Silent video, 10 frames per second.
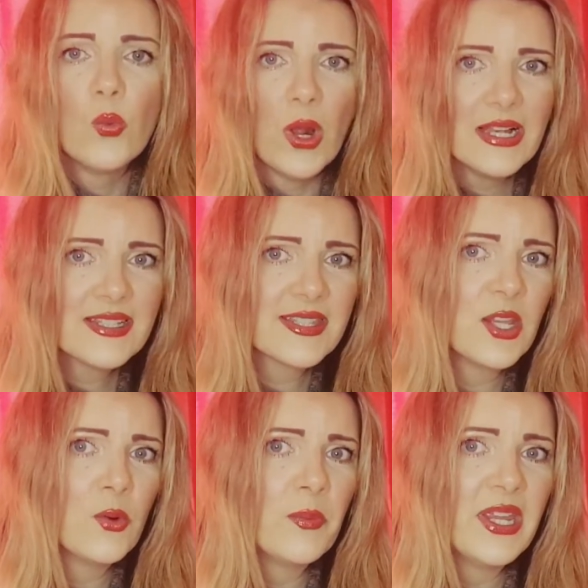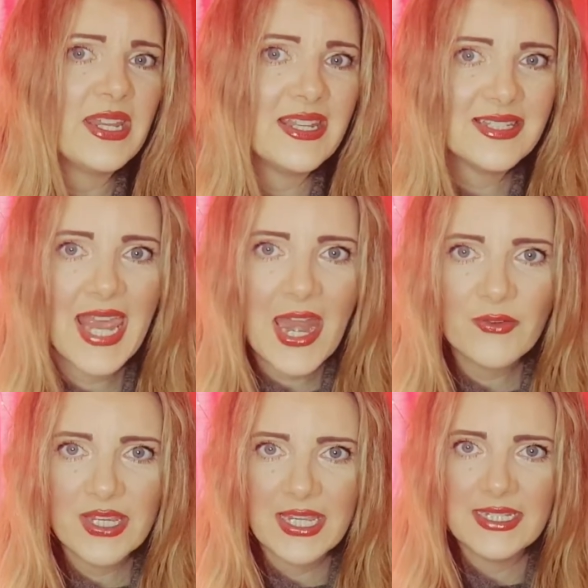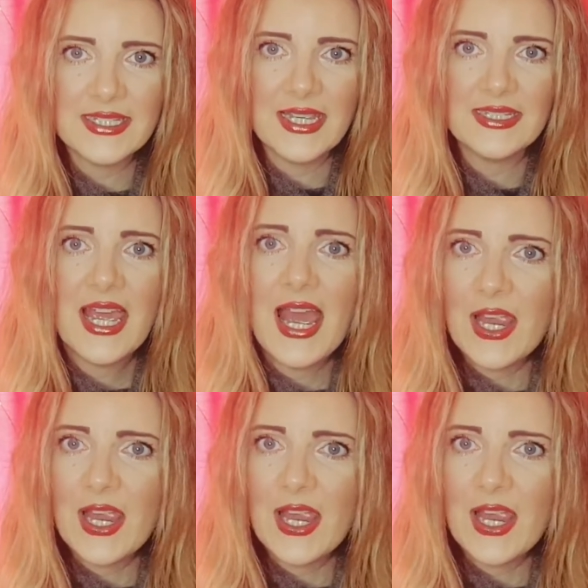whilst they were being interrogated